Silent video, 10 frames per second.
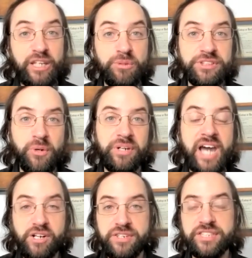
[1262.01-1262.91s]
what's going
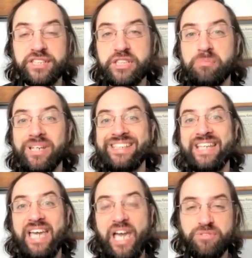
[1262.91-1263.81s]
on or this explains
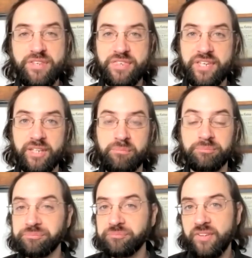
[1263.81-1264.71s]
everything.
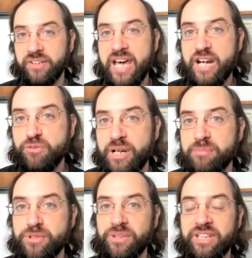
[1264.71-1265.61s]
And a lot of what
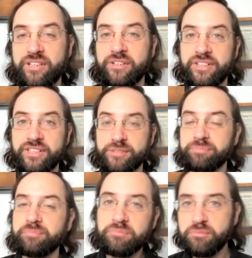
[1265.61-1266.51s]
I'm doing here is
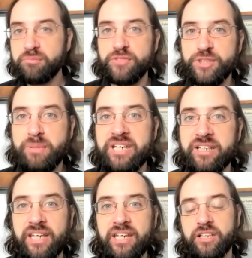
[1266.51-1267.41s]

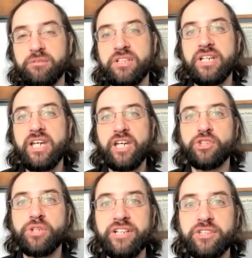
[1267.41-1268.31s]
speculating and
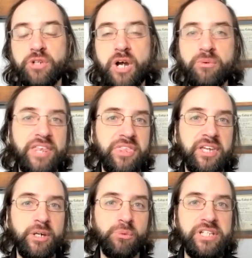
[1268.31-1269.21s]
trying to draw what I
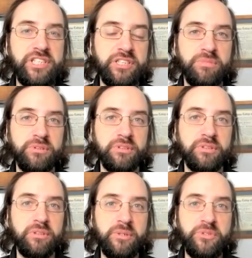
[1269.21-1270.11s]
think are reasonable
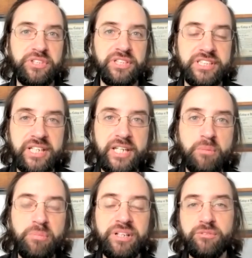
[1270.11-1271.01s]
conclusions.
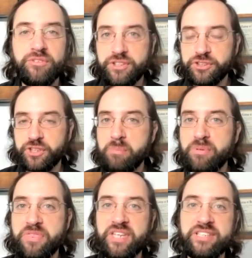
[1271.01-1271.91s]
But there's a
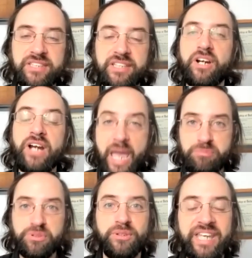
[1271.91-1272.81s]
couple things that are
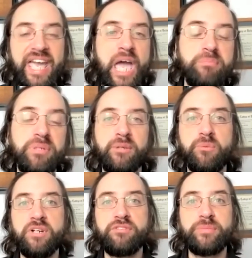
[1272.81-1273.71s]
absolutely happening.
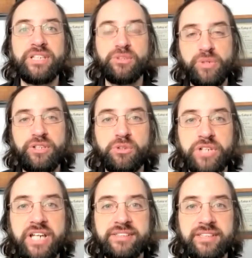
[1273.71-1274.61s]
One of them is window
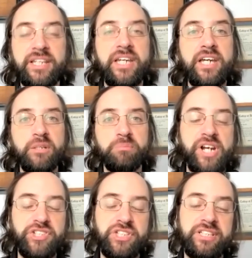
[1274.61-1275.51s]
dressing,
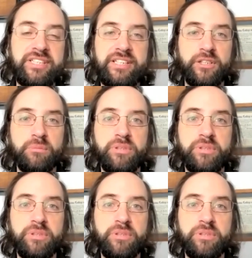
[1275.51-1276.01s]
compression in dealer